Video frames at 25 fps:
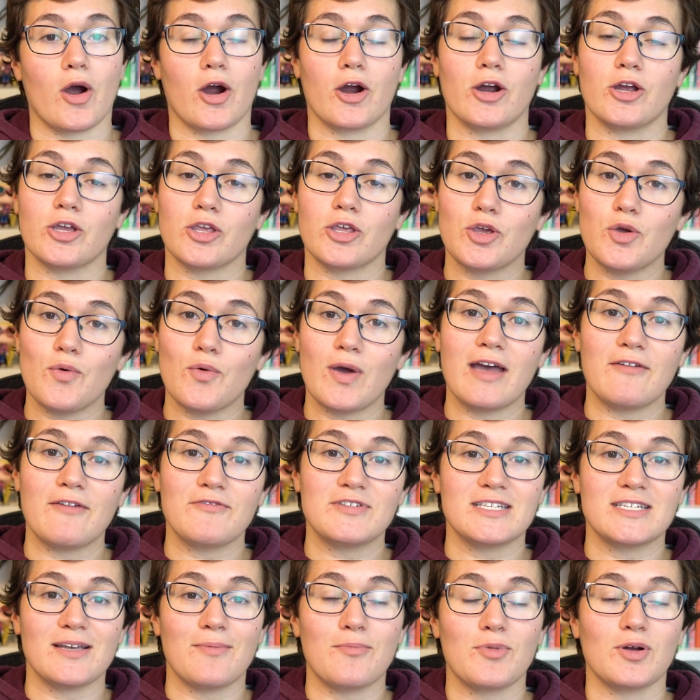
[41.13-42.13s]
are, you have
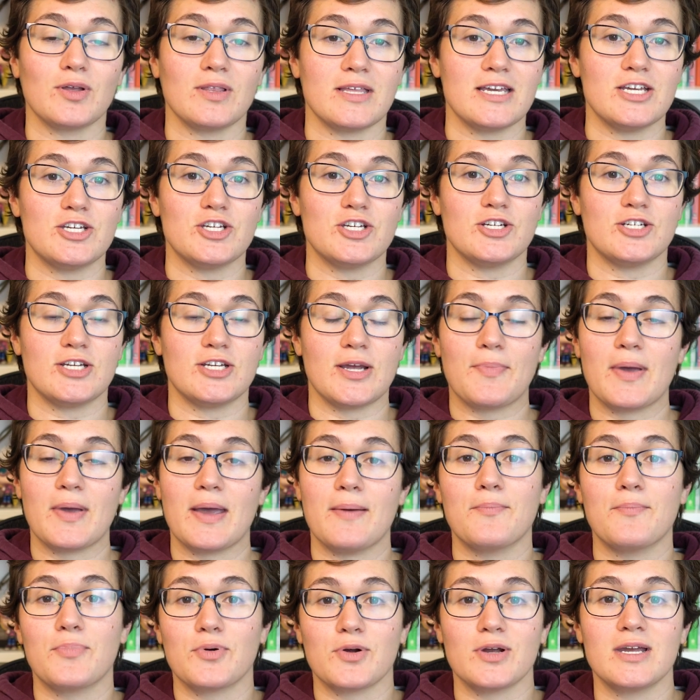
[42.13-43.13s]
some relationship
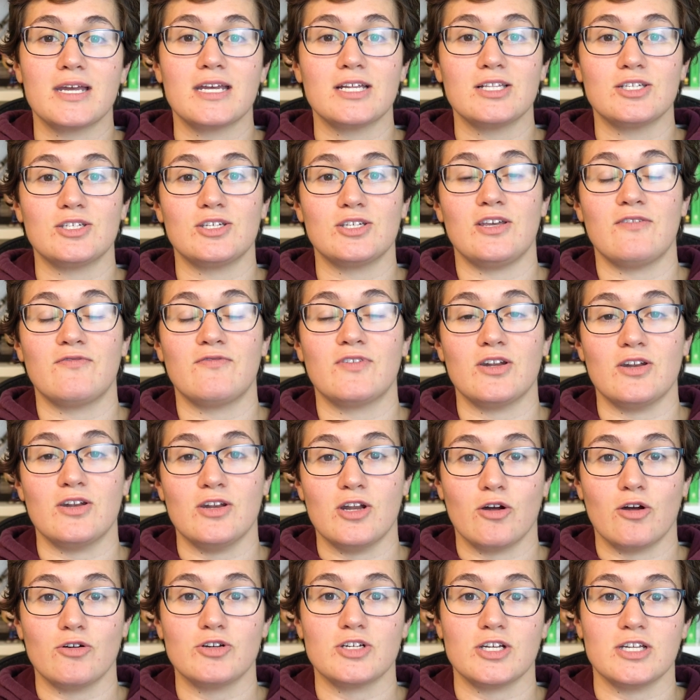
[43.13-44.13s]
and preconceived
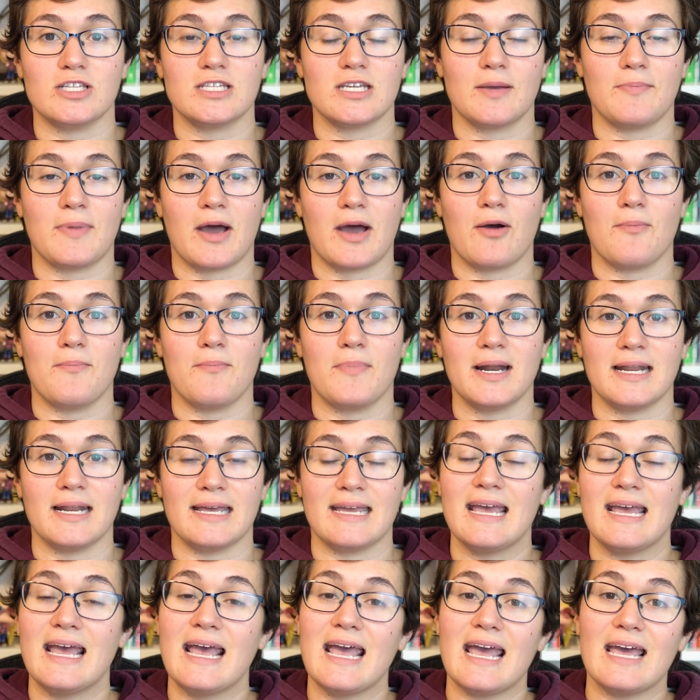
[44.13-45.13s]
notions about
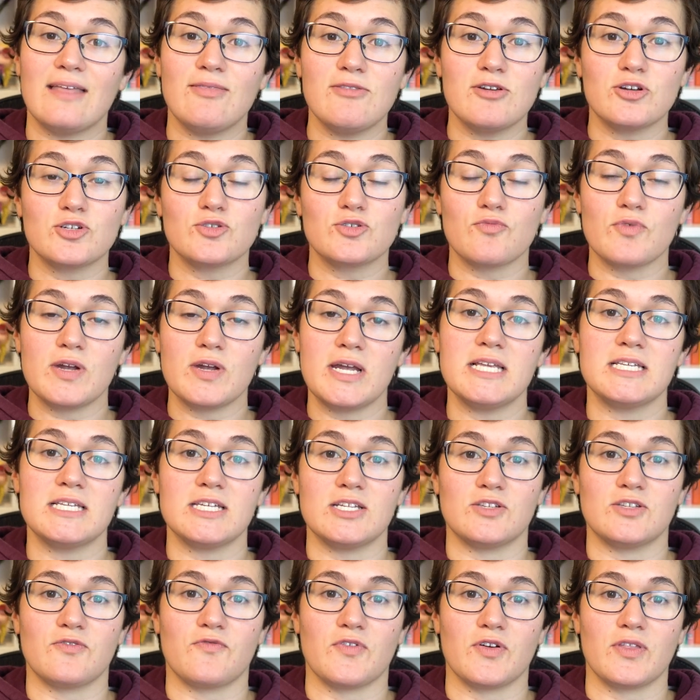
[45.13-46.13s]
money. And there's
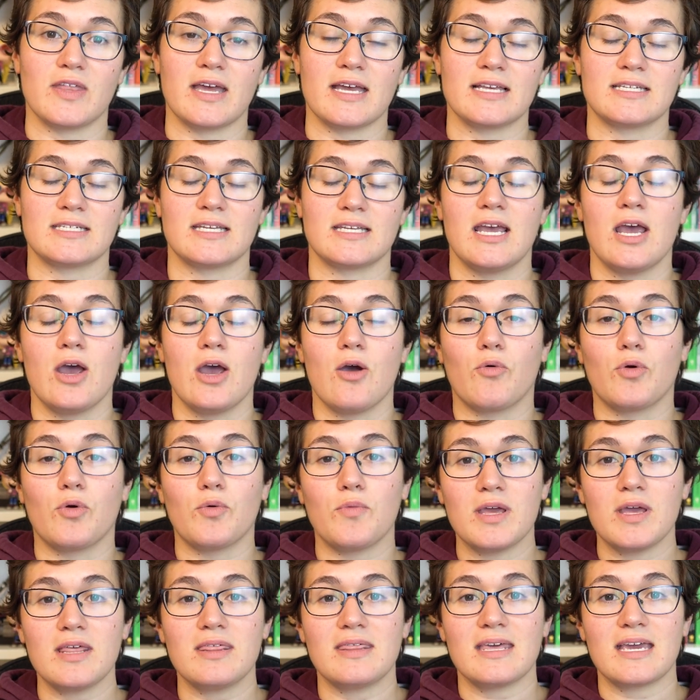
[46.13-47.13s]
reasons for this.
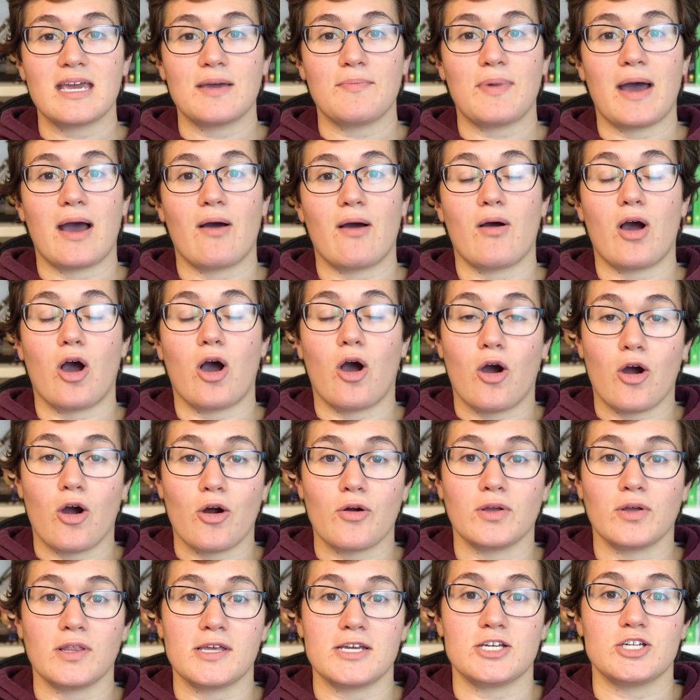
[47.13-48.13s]
When we think about
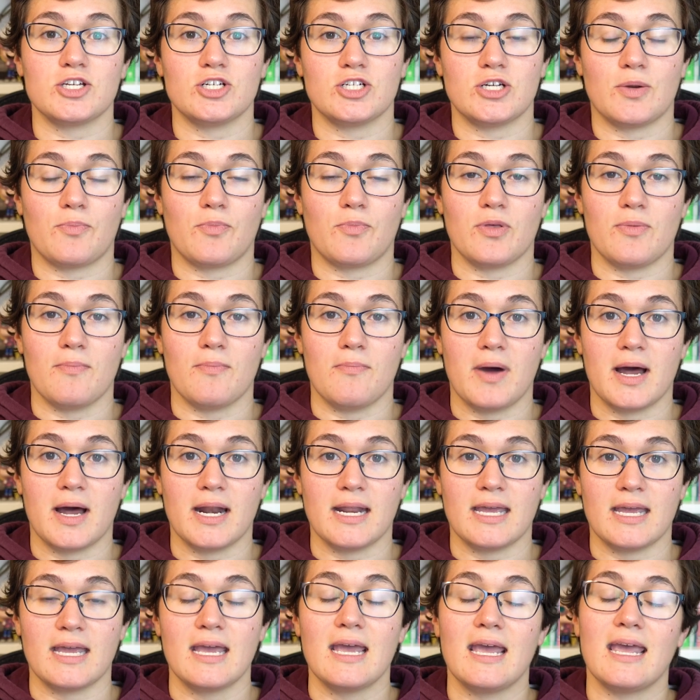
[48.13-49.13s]
our relationship with
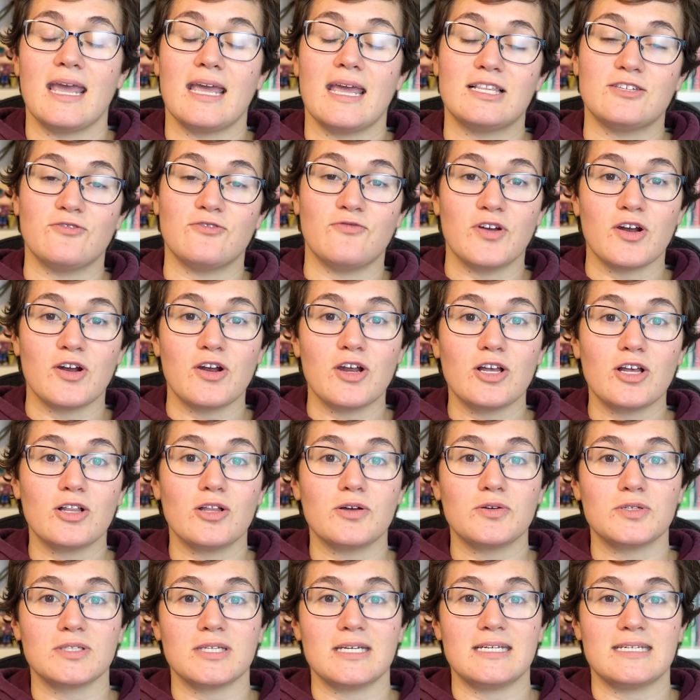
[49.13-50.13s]
money, it's very
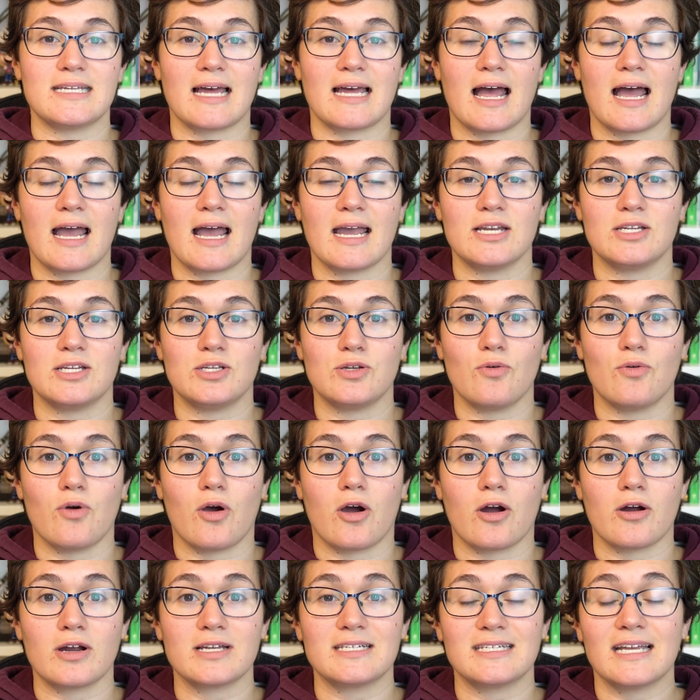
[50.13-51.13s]
closely tied to
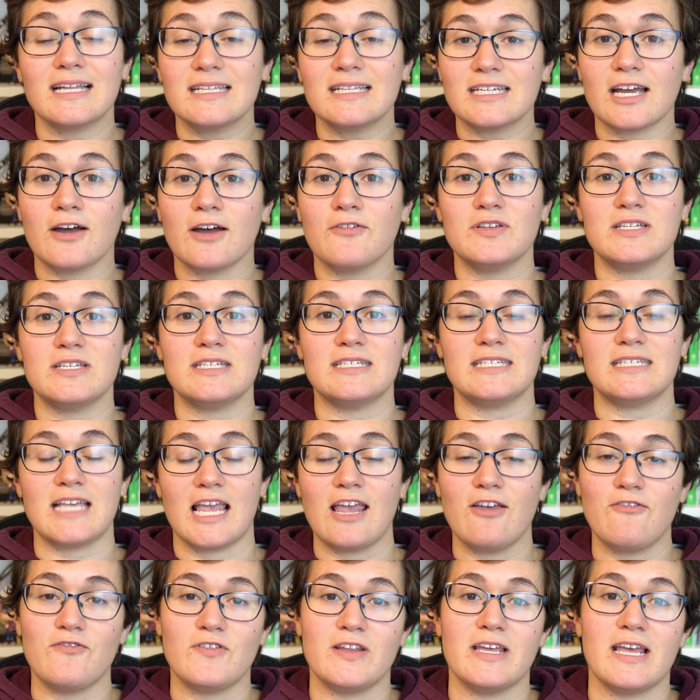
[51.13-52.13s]
our sense of
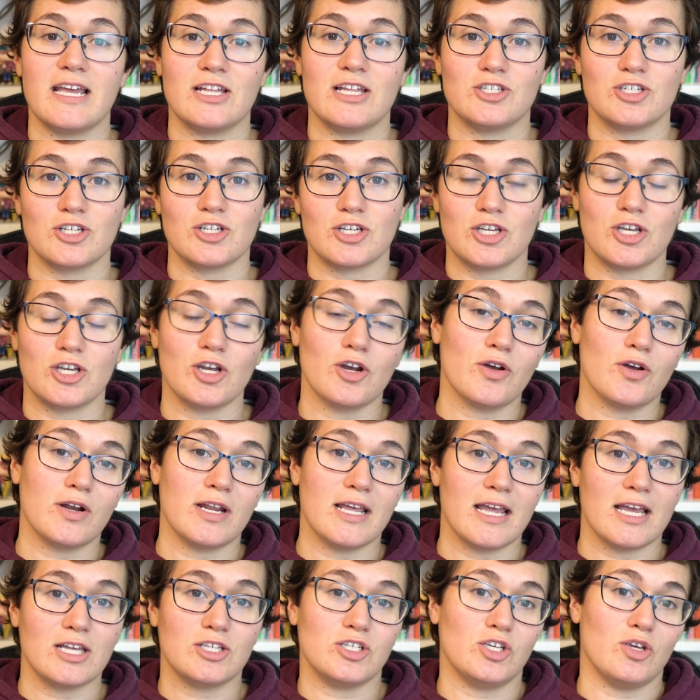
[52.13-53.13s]
safety and
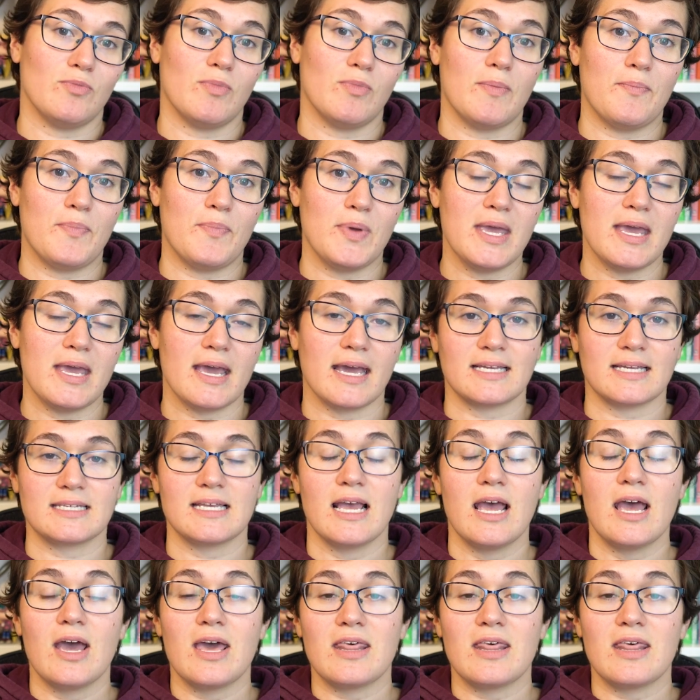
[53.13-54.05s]
security as human beings.